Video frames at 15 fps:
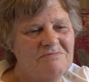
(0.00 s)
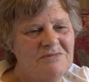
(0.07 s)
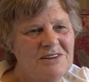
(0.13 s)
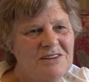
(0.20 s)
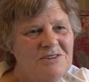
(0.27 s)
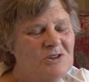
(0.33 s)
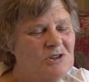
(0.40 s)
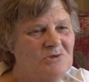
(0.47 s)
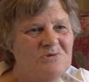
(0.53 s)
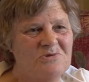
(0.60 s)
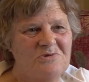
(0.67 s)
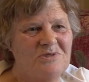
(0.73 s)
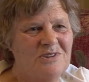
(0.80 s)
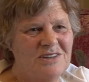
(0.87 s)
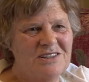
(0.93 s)
the
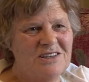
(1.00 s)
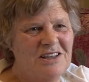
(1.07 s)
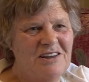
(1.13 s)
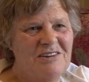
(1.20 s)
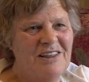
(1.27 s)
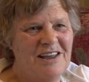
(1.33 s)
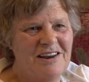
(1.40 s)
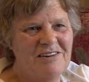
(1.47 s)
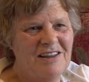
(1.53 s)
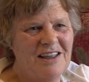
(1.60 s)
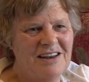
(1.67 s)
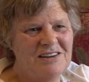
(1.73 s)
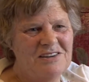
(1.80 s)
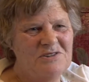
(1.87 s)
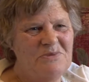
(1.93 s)
children all used to go there and
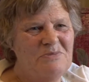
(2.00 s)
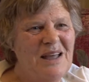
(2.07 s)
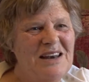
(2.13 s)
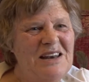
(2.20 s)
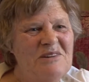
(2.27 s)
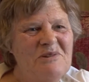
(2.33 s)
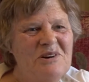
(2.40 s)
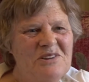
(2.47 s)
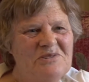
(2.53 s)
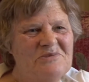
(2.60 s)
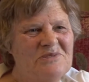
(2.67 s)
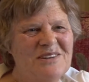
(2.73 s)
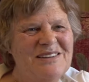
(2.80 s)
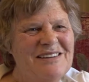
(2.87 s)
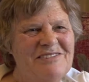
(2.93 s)
get 2 pennyworth or
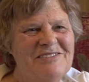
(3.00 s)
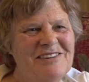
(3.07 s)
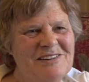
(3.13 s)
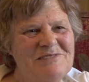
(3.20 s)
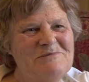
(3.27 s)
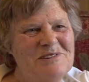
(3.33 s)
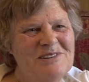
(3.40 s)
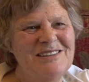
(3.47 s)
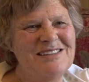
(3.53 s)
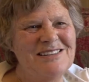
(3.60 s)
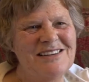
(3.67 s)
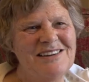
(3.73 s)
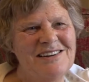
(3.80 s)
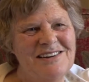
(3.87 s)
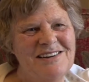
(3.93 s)
whatever it was.